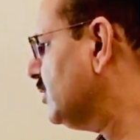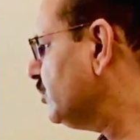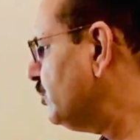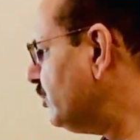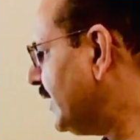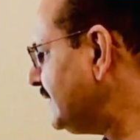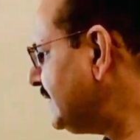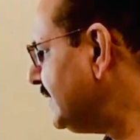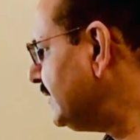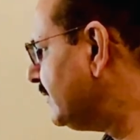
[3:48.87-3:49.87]
you can
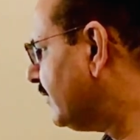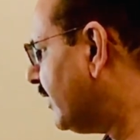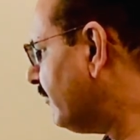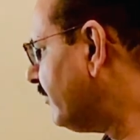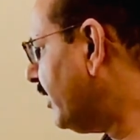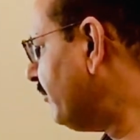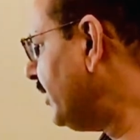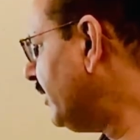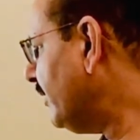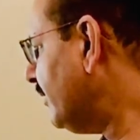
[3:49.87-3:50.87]
see the diaphragm
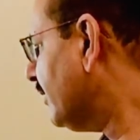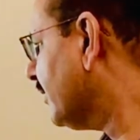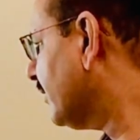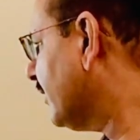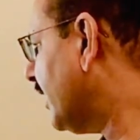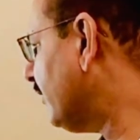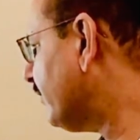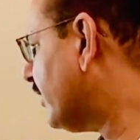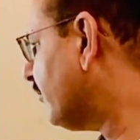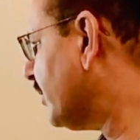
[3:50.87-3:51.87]
here,
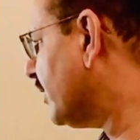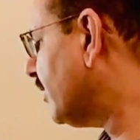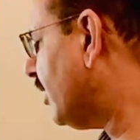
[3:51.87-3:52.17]
diaphragm here.